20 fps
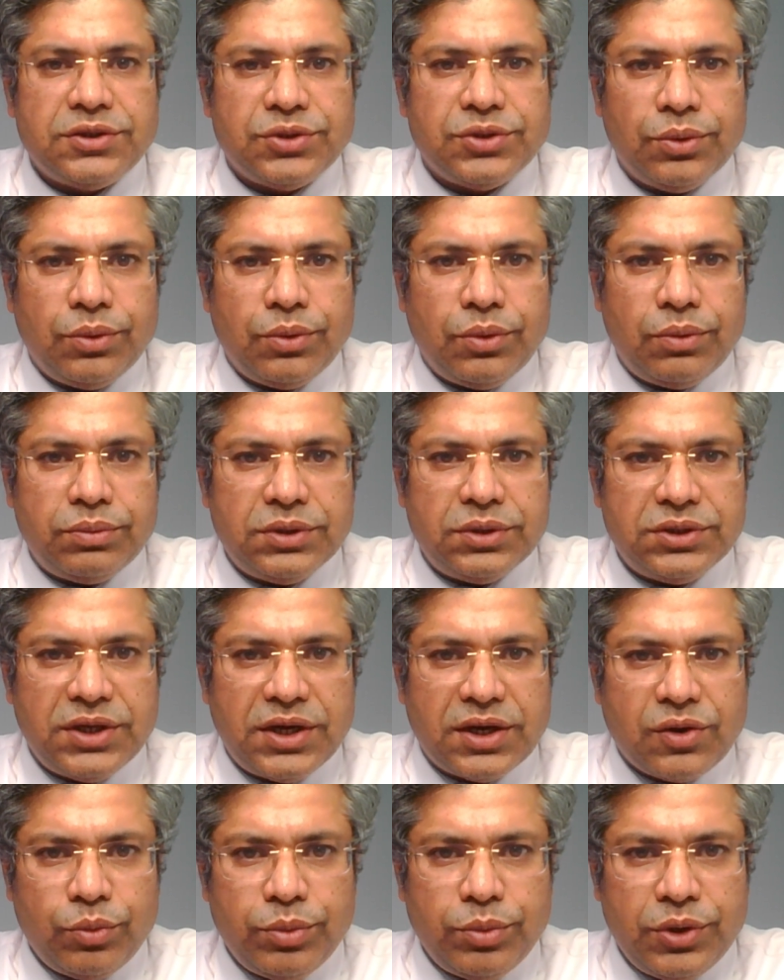So
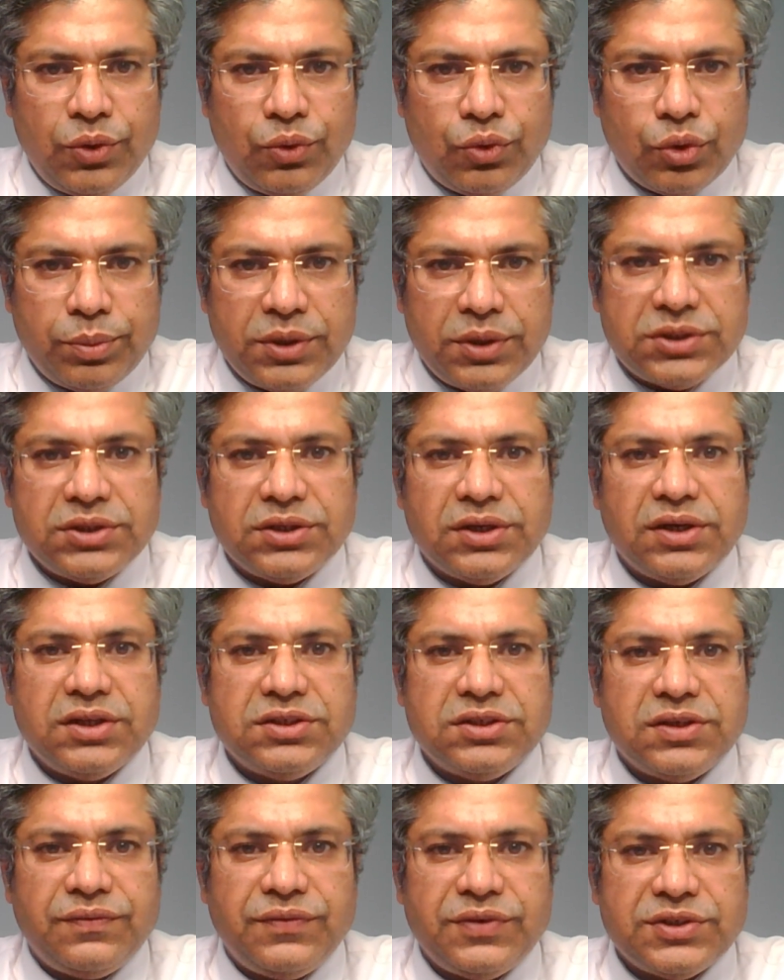that could be uteroplacental
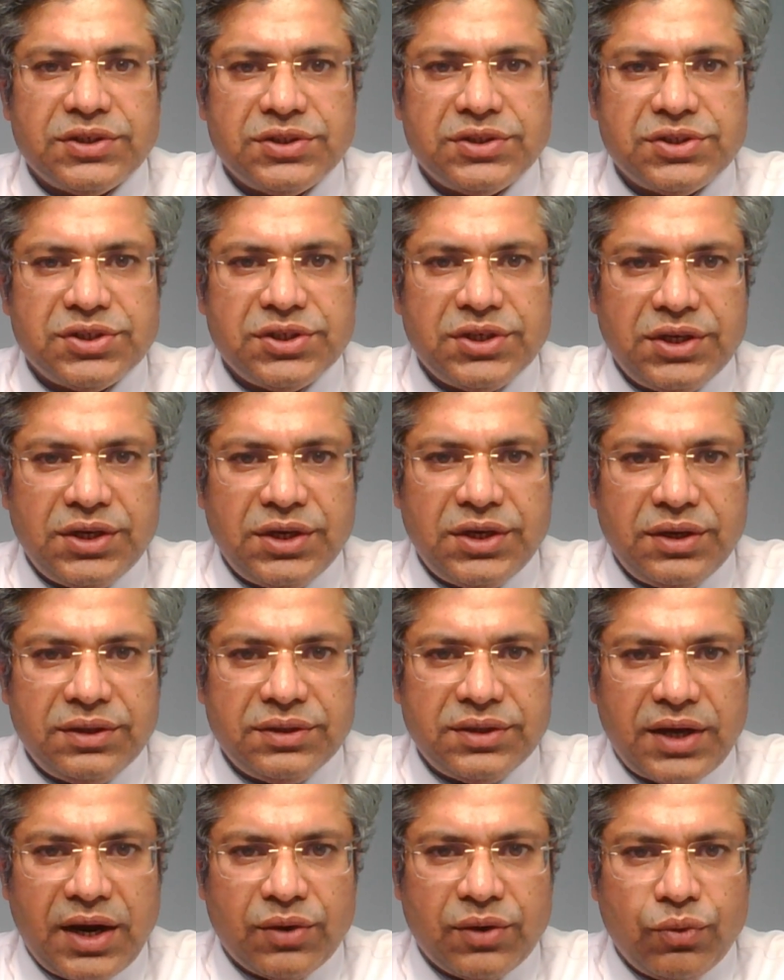insufficiency.
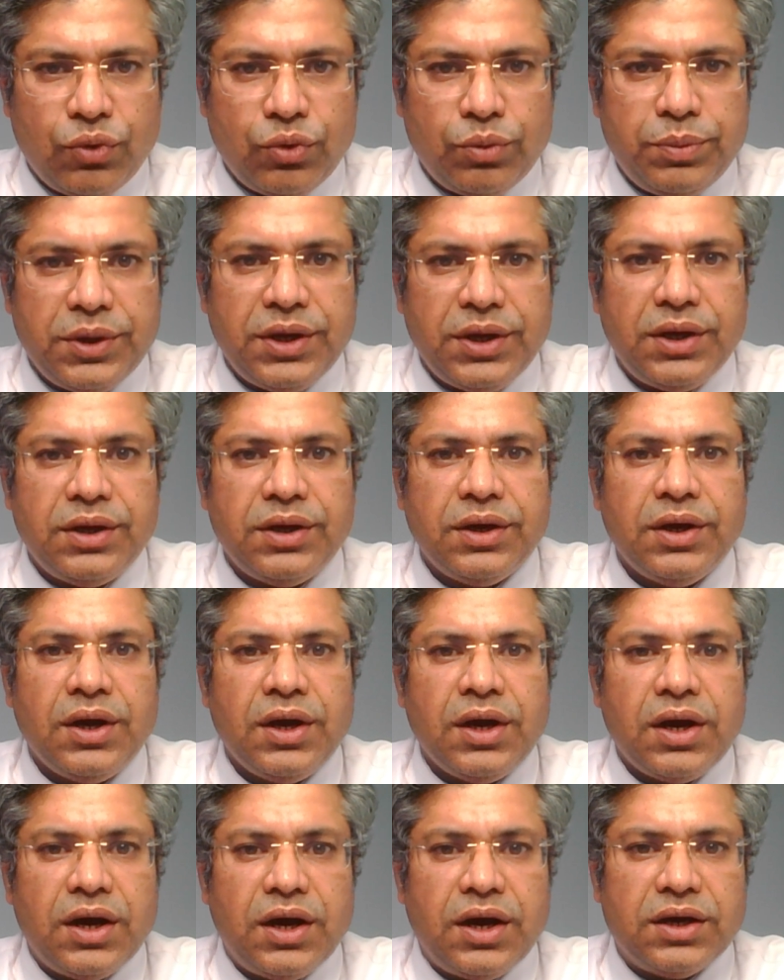That could be
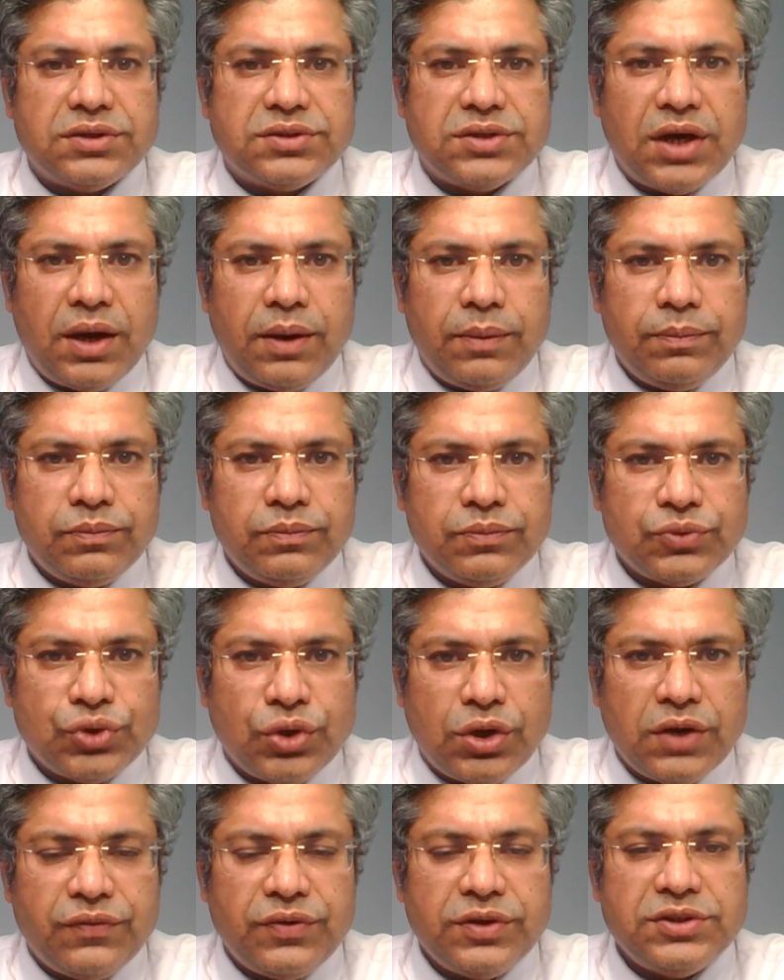some
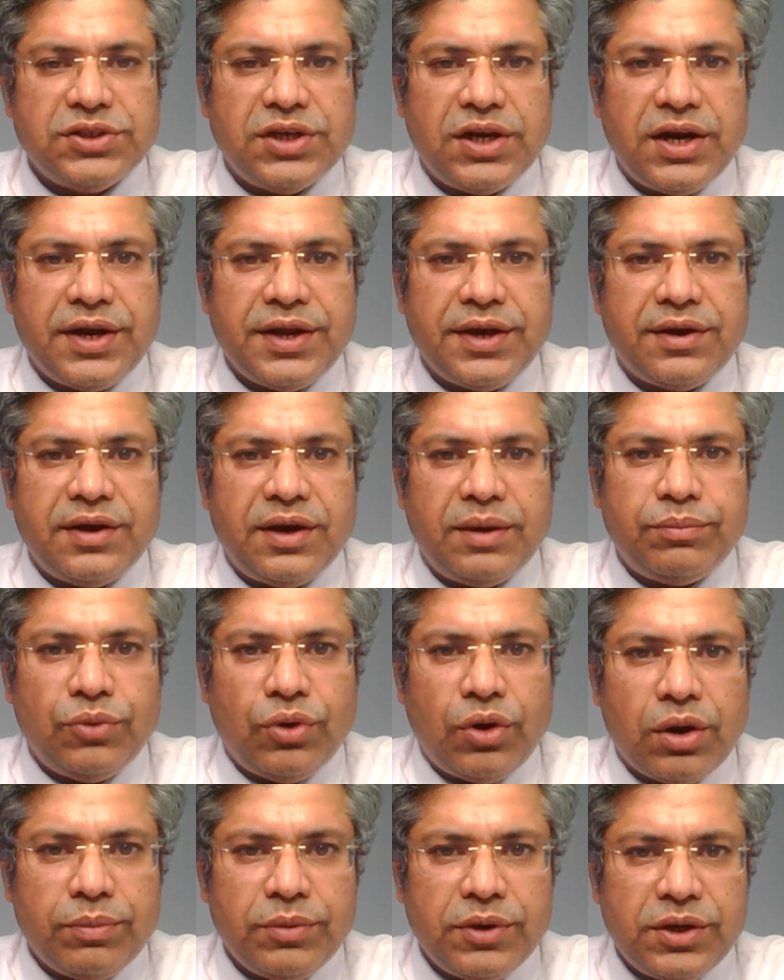sort of a genetic
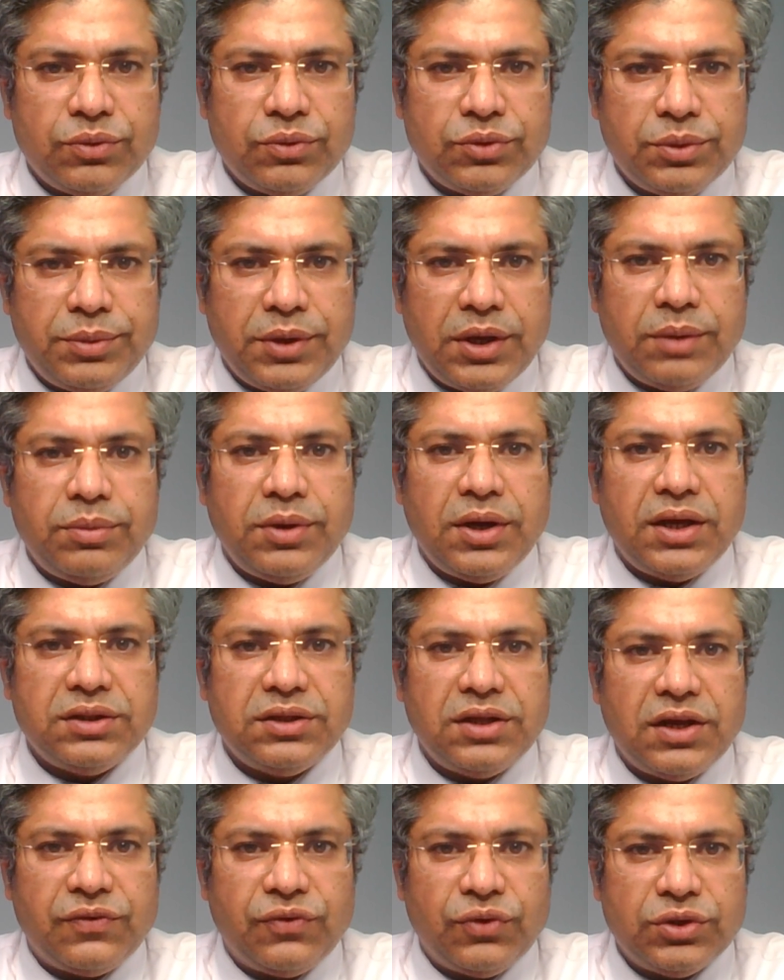abnormality to the baby,
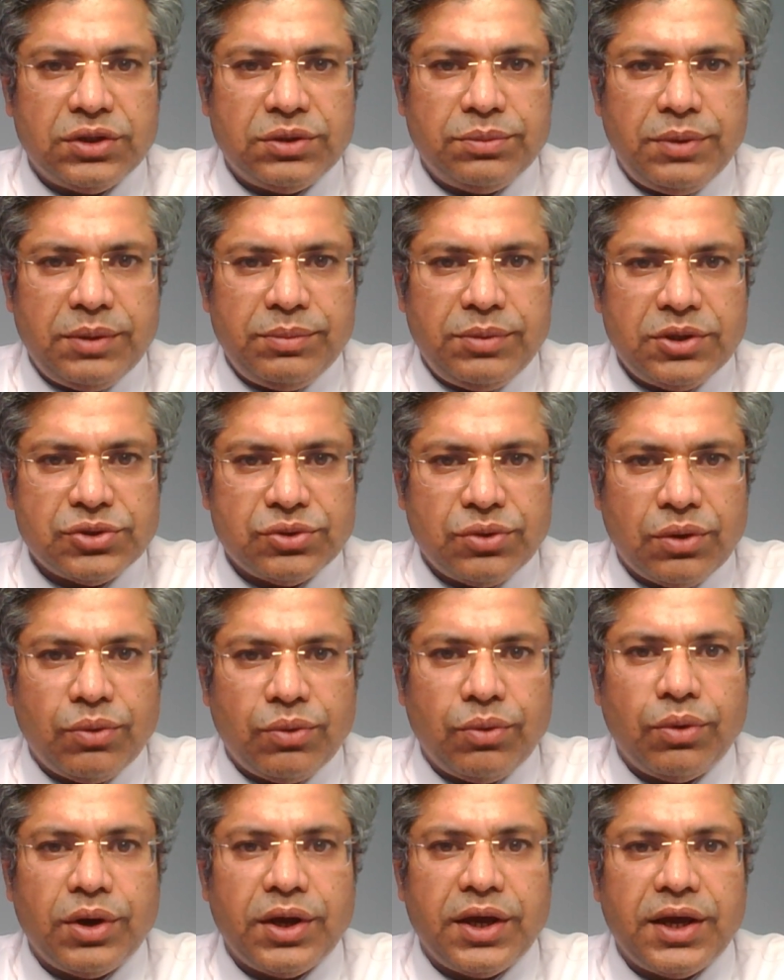and therefore the baby is
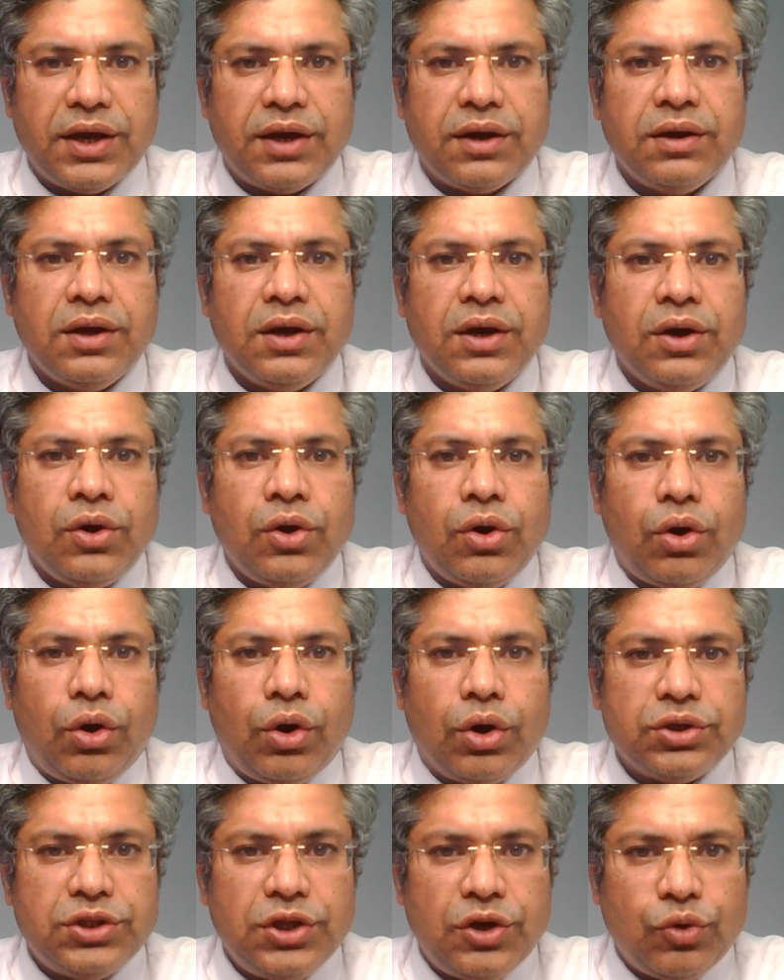not growing.
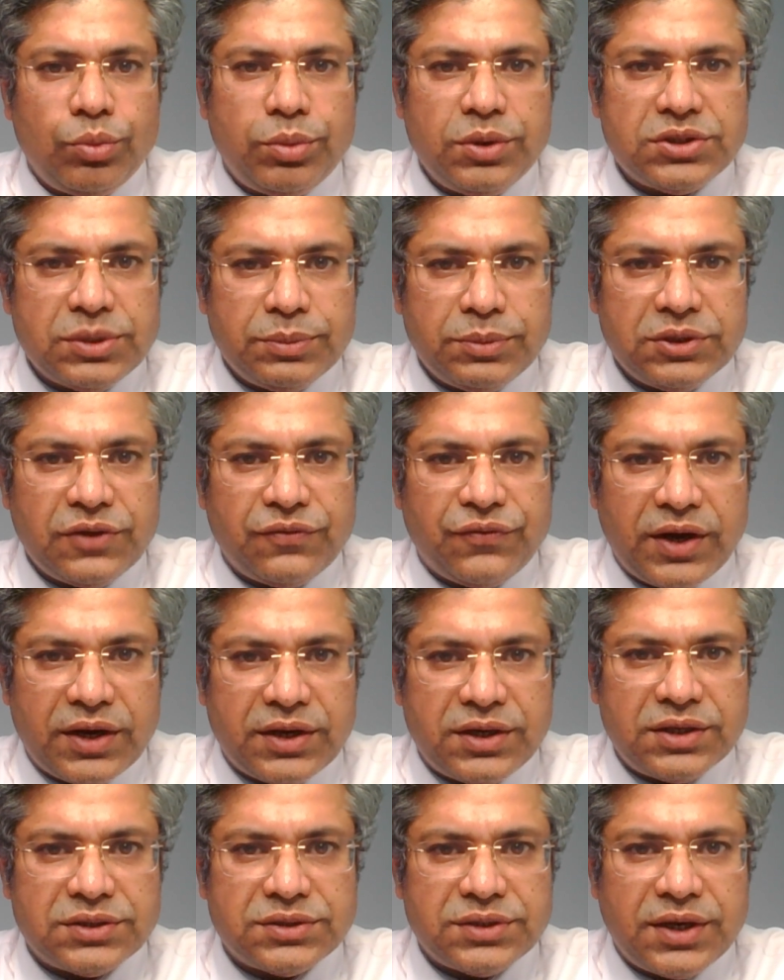Or there could be some other
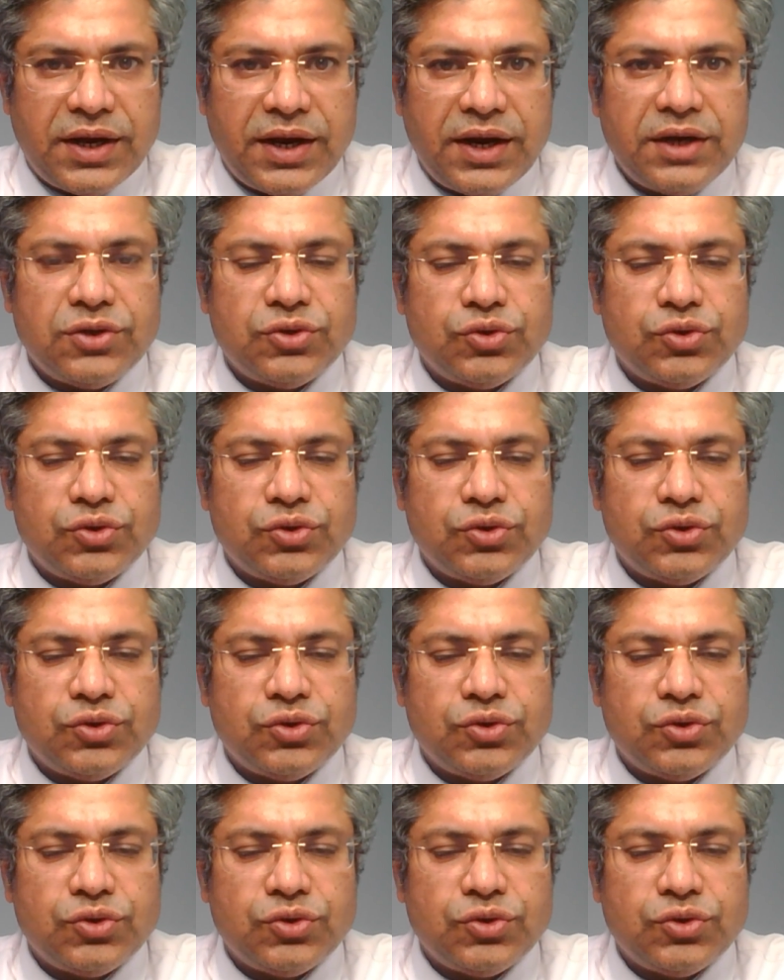factors, right?